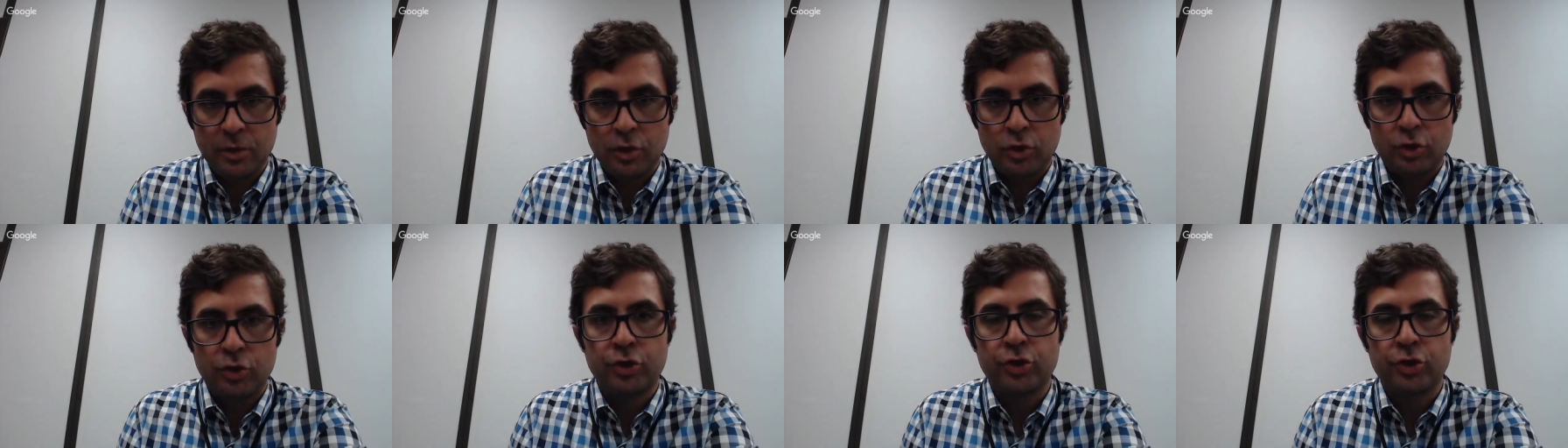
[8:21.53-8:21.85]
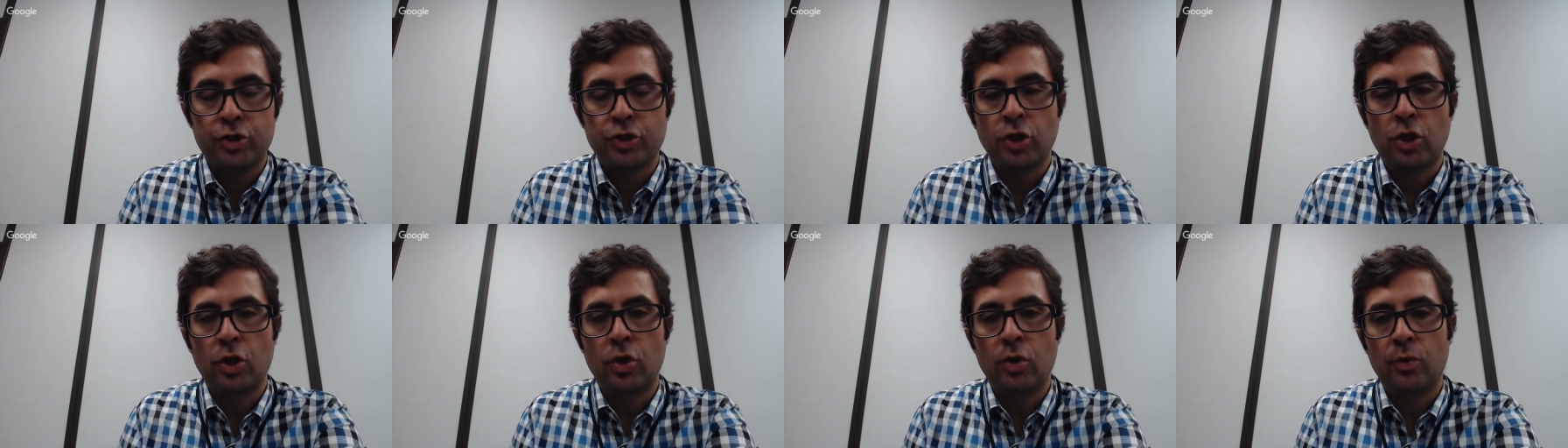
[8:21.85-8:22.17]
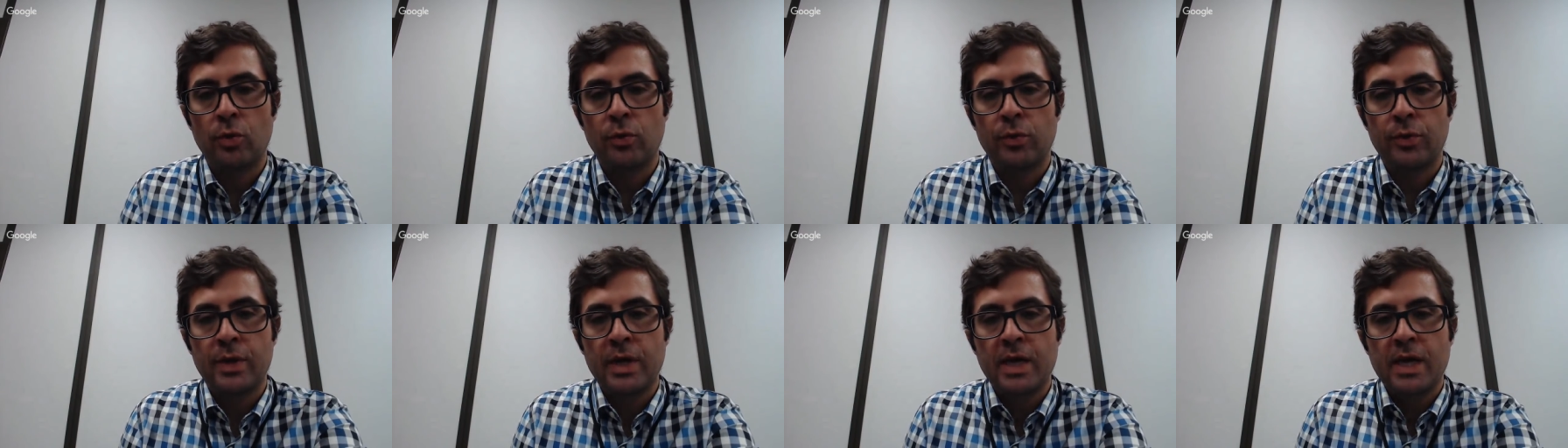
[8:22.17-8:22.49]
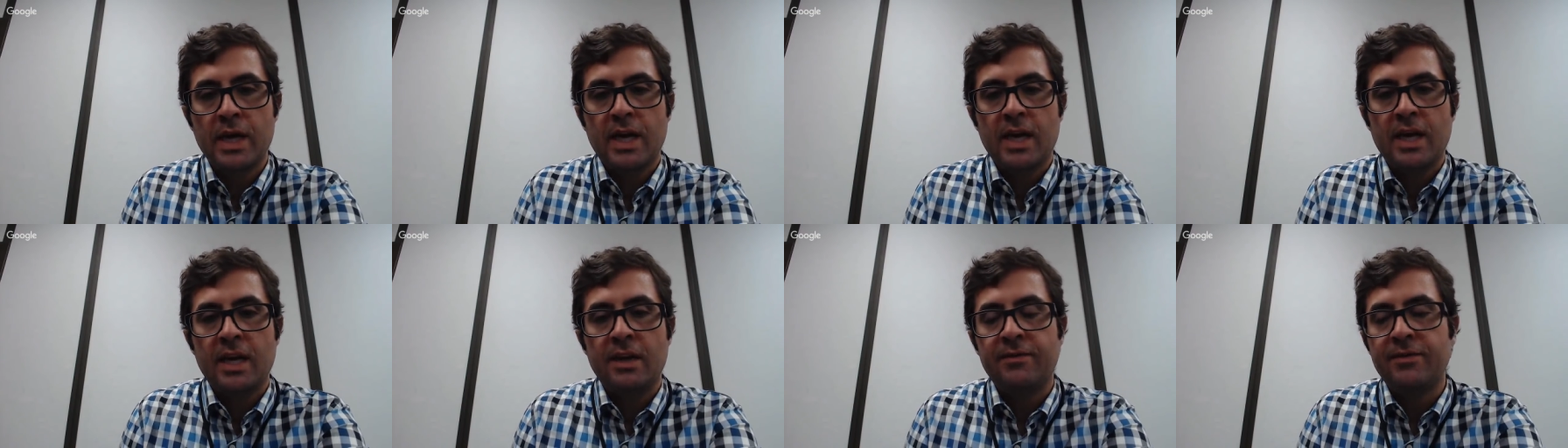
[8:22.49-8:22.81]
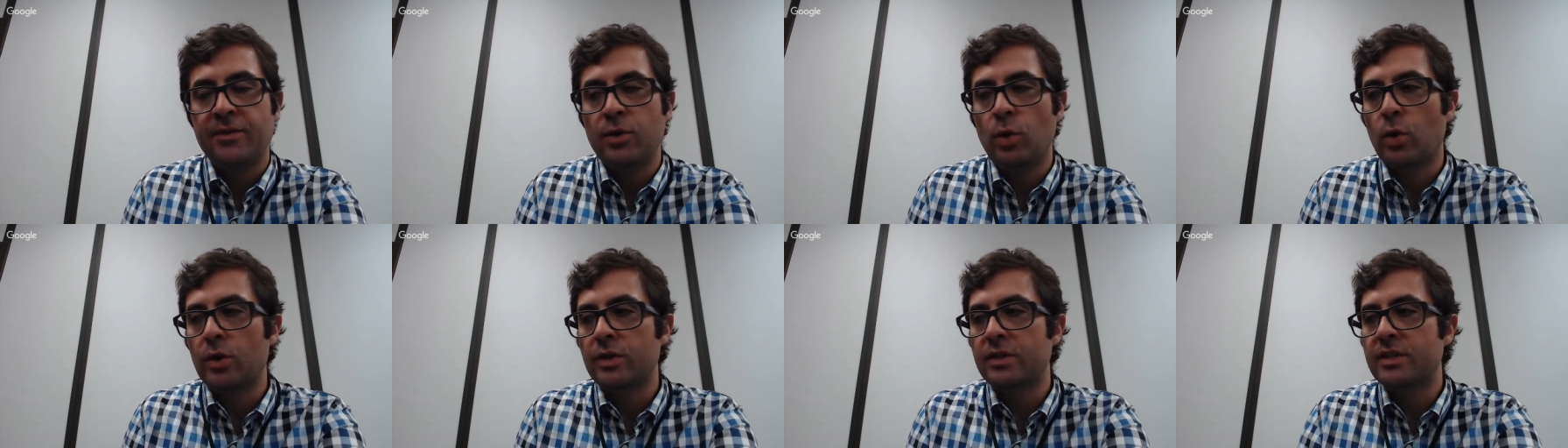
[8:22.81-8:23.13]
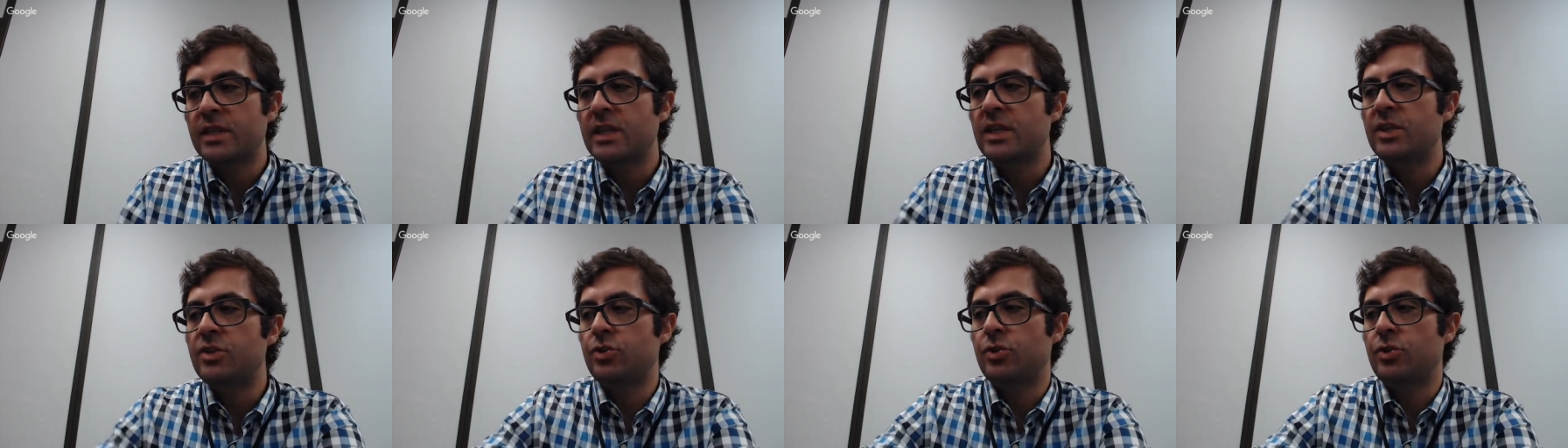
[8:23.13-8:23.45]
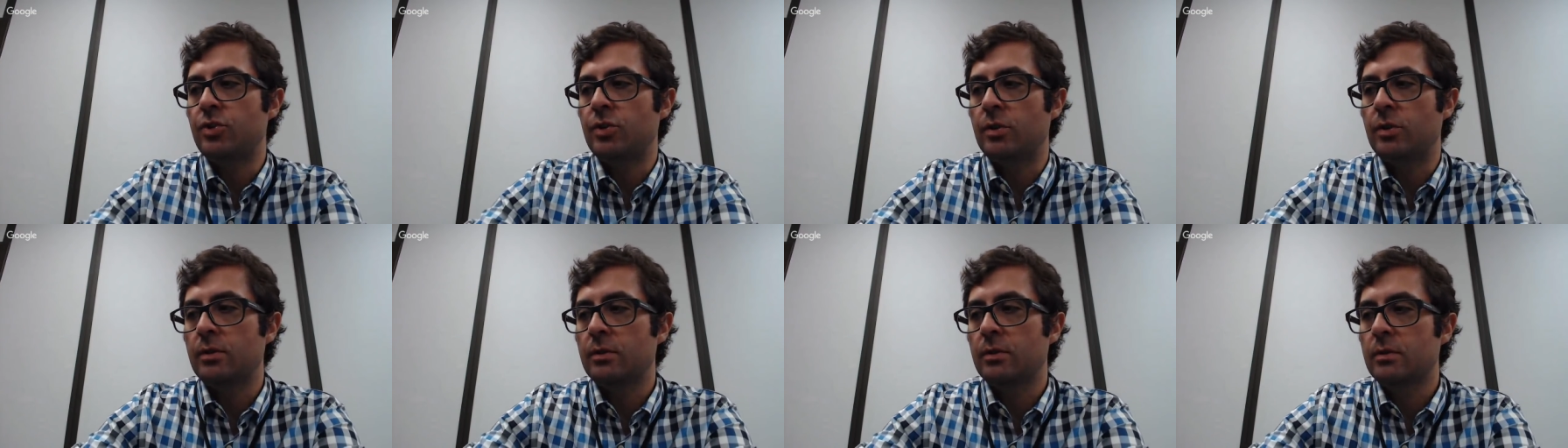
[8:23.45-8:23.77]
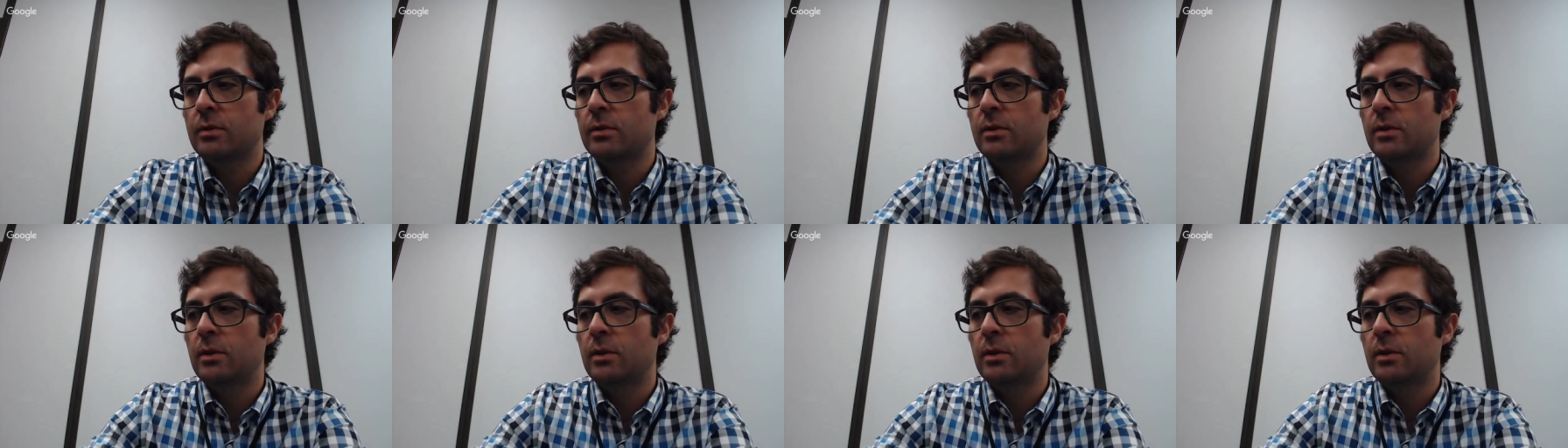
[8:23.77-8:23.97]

So if your teacher